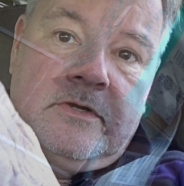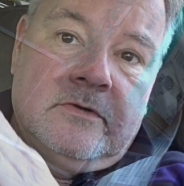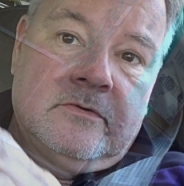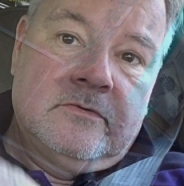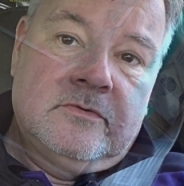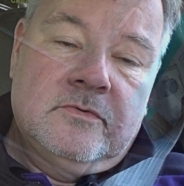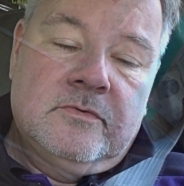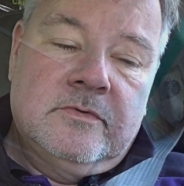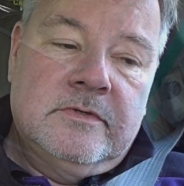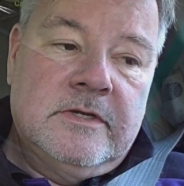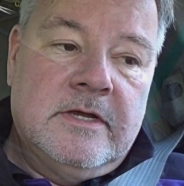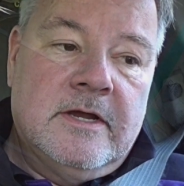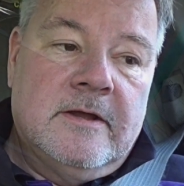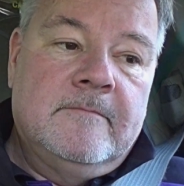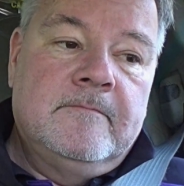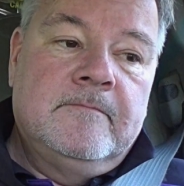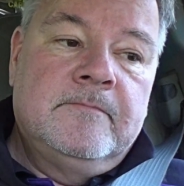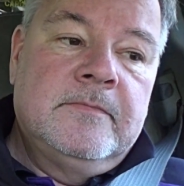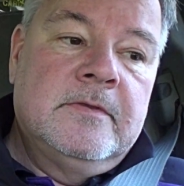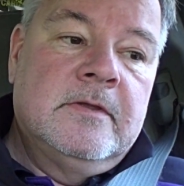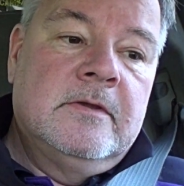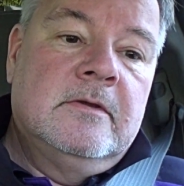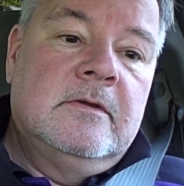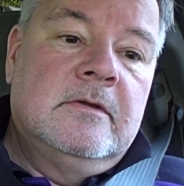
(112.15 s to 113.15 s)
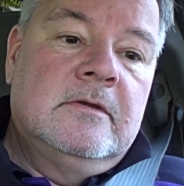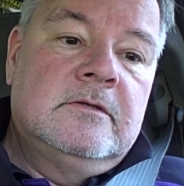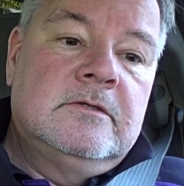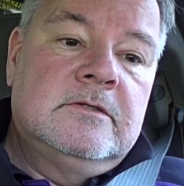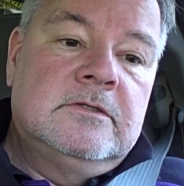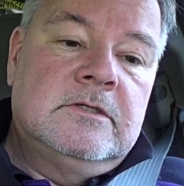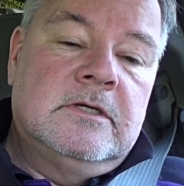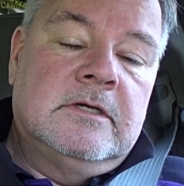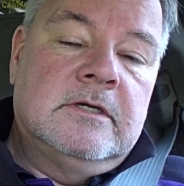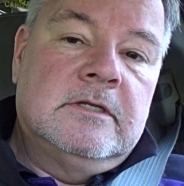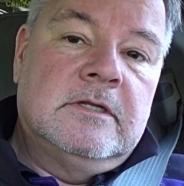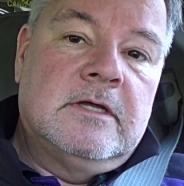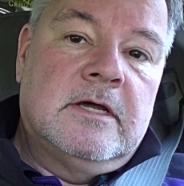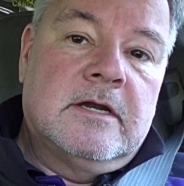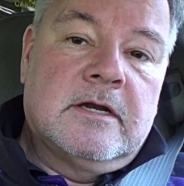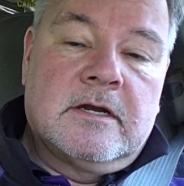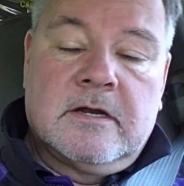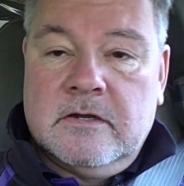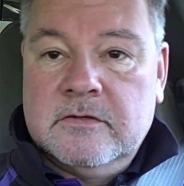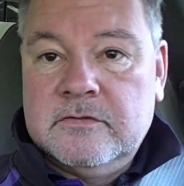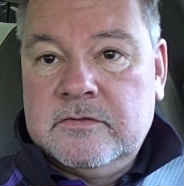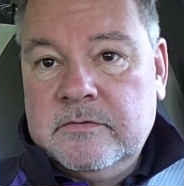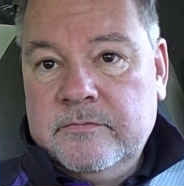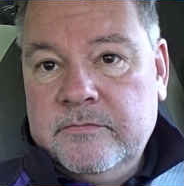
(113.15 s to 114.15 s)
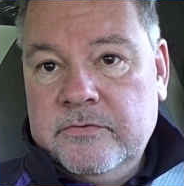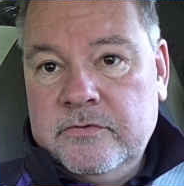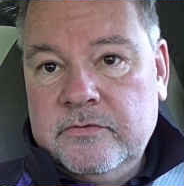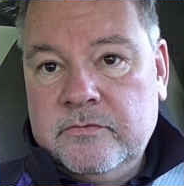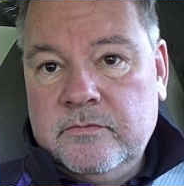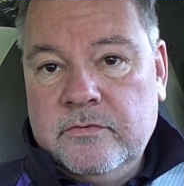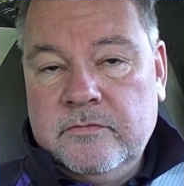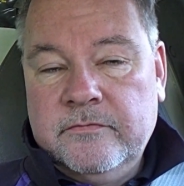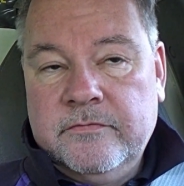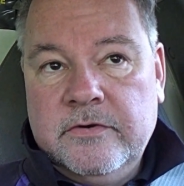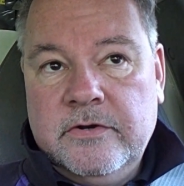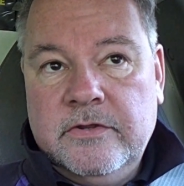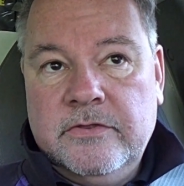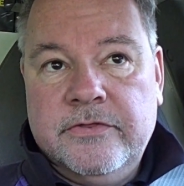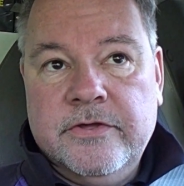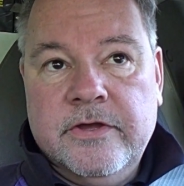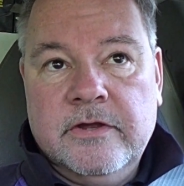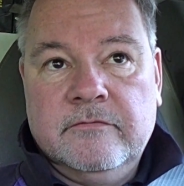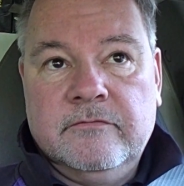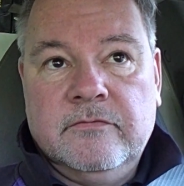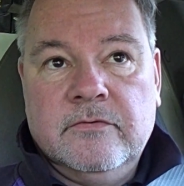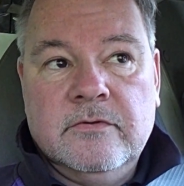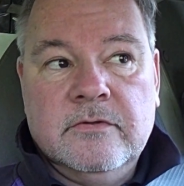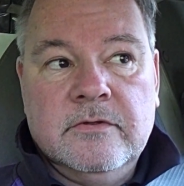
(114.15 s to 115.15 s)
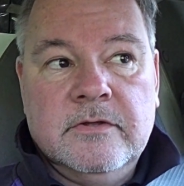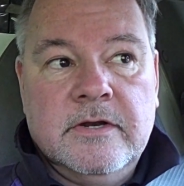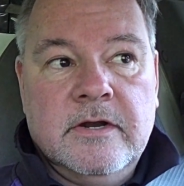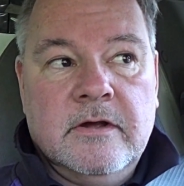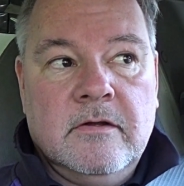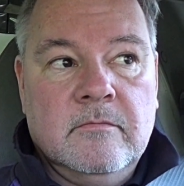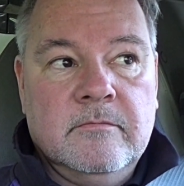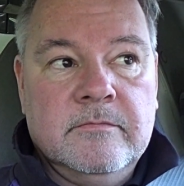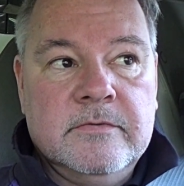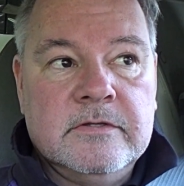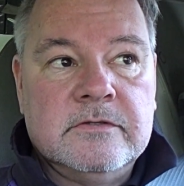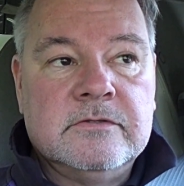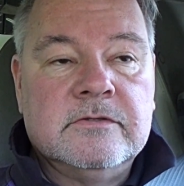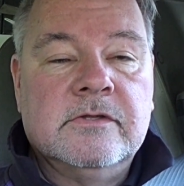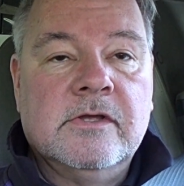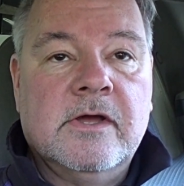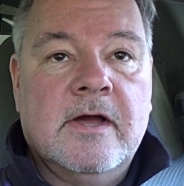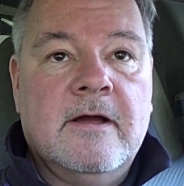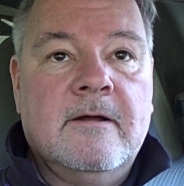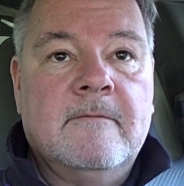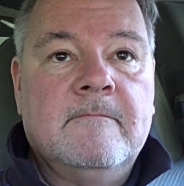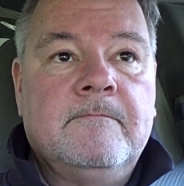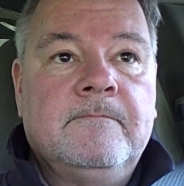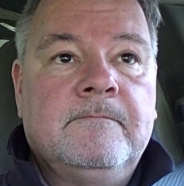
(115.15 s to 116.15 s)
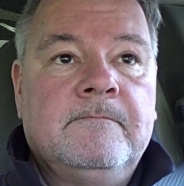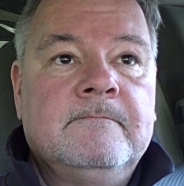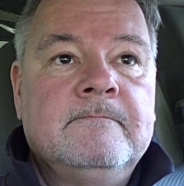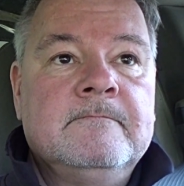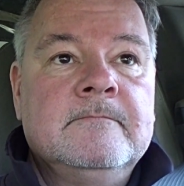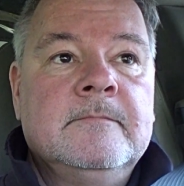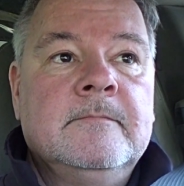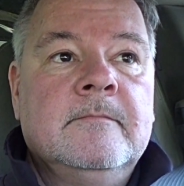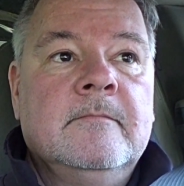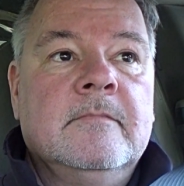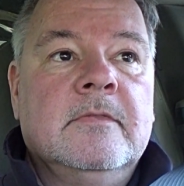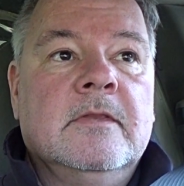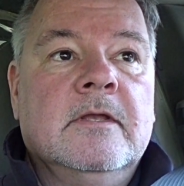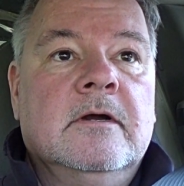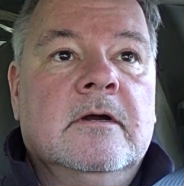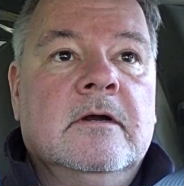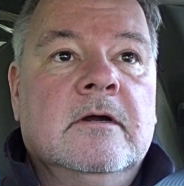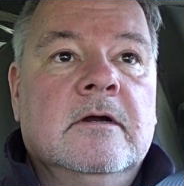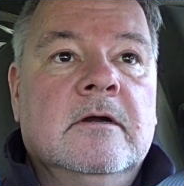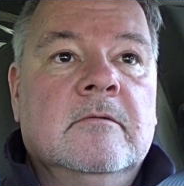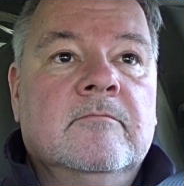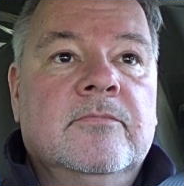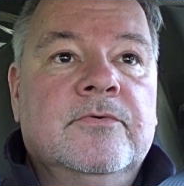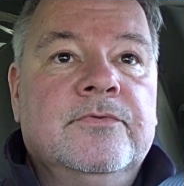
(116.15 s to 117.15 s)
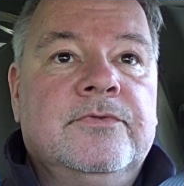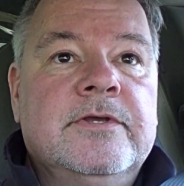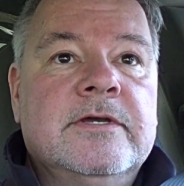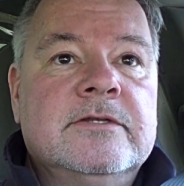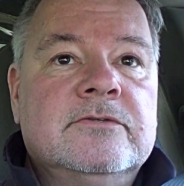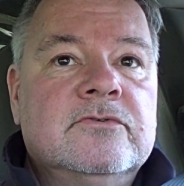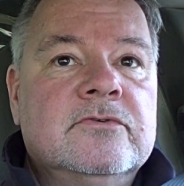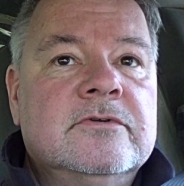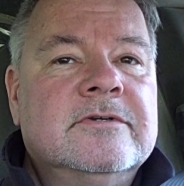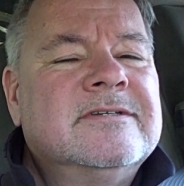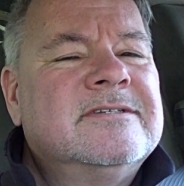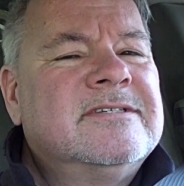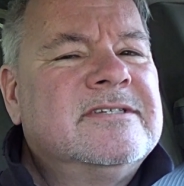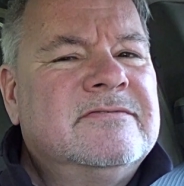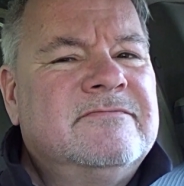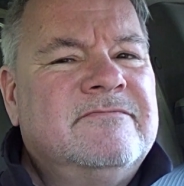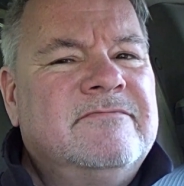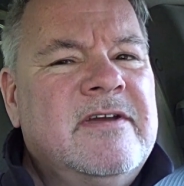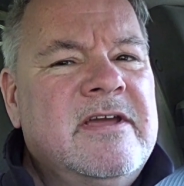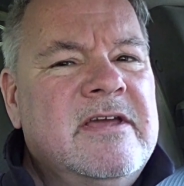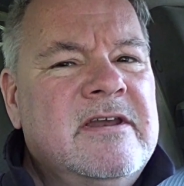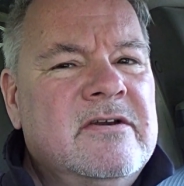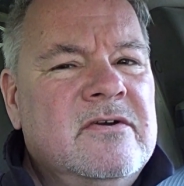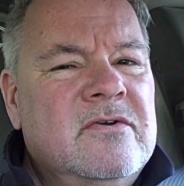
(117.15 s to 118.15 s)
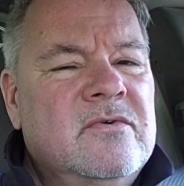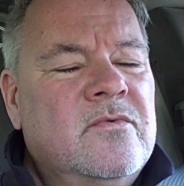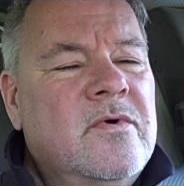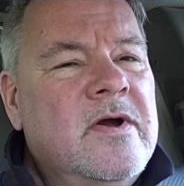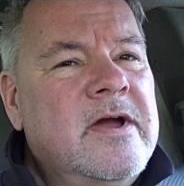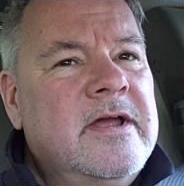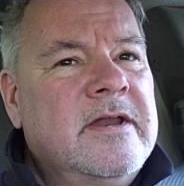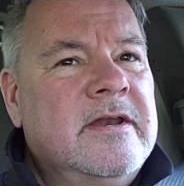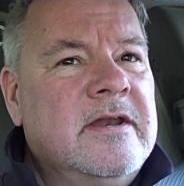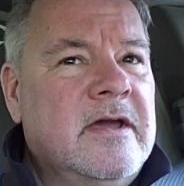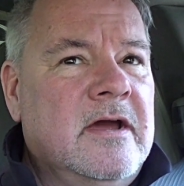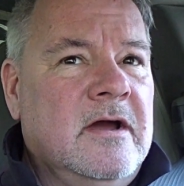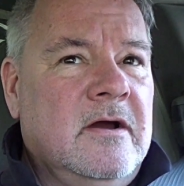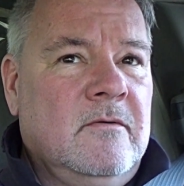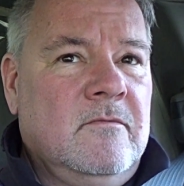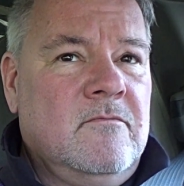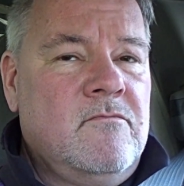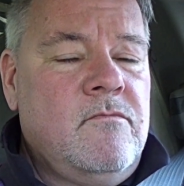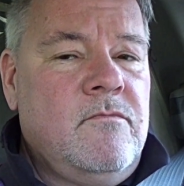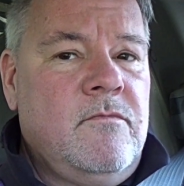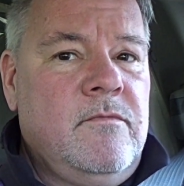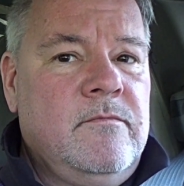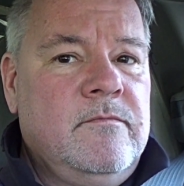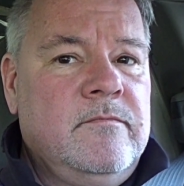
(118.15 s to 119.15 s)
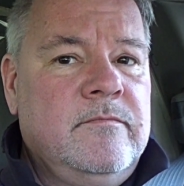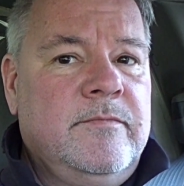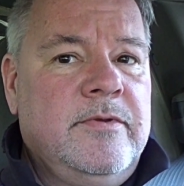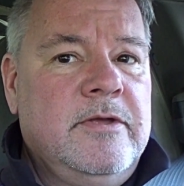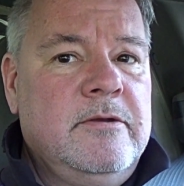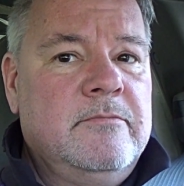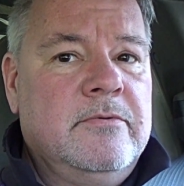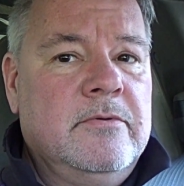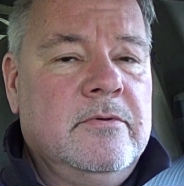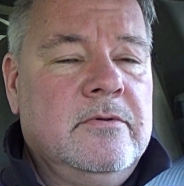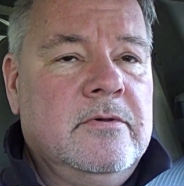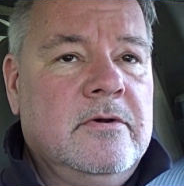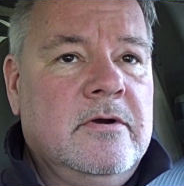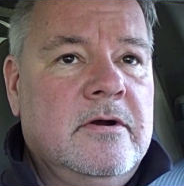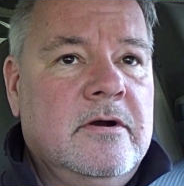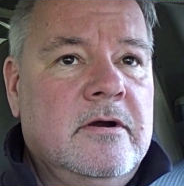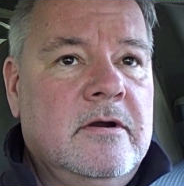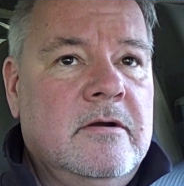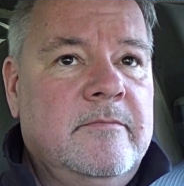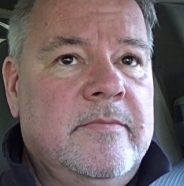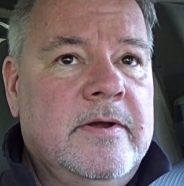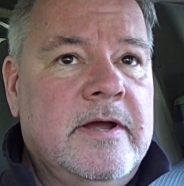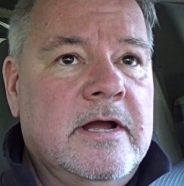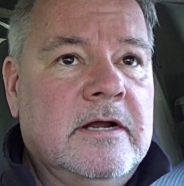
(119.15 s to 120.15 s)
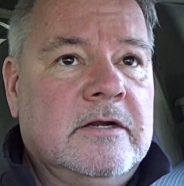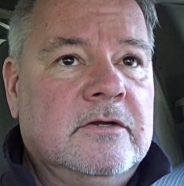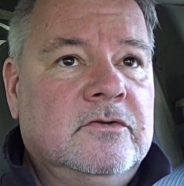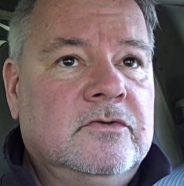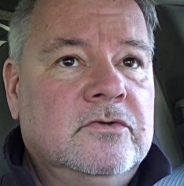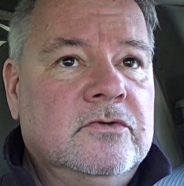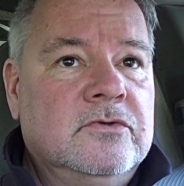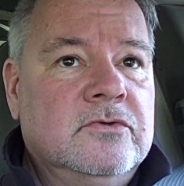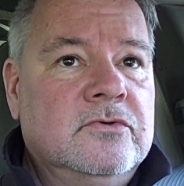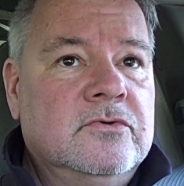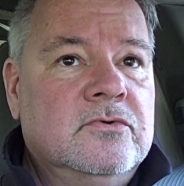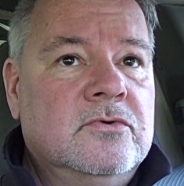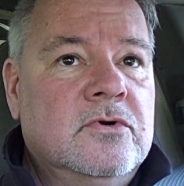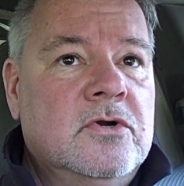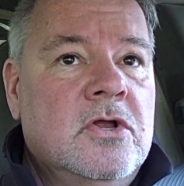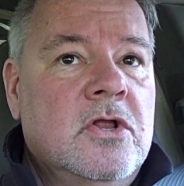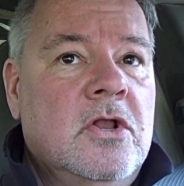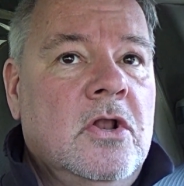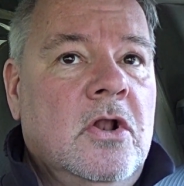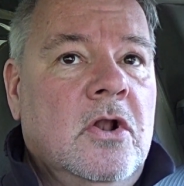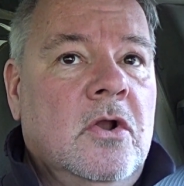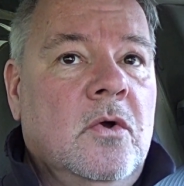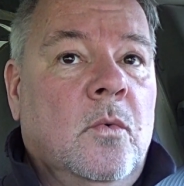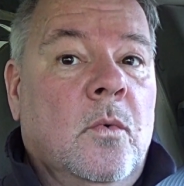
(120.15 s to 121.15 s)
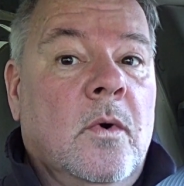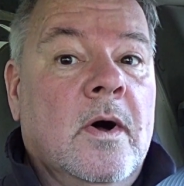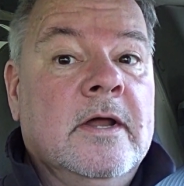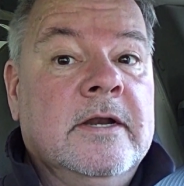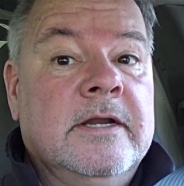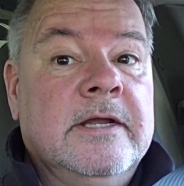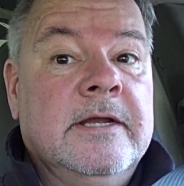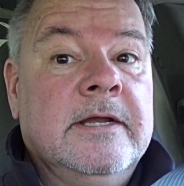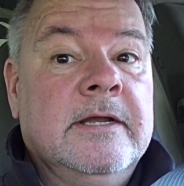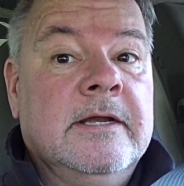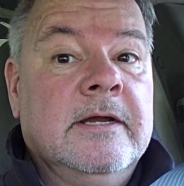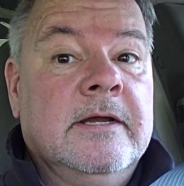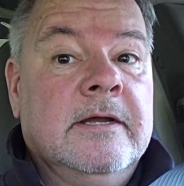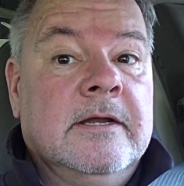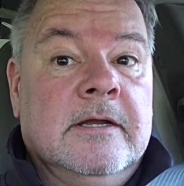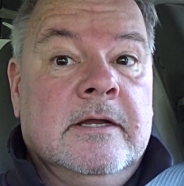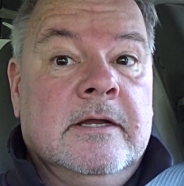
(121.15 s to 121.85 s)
doing that. And a lot of customers were very thankful, and I'll miss that. But that sort of faded away now. And people are back to wanting